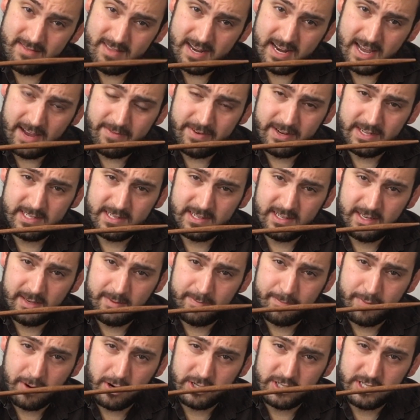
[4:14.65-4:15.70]
that I recently
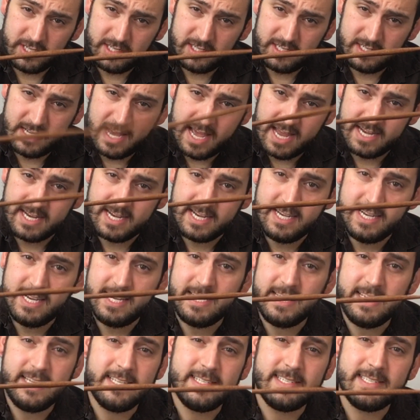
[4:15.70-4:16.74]
purchased at
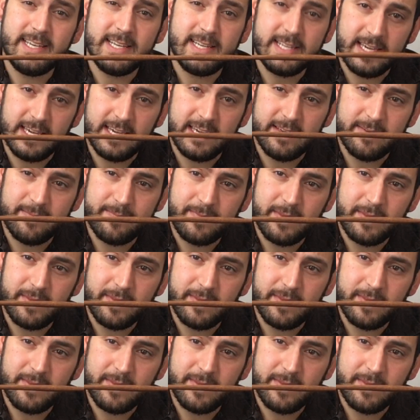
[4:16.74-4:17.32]
Knitty City.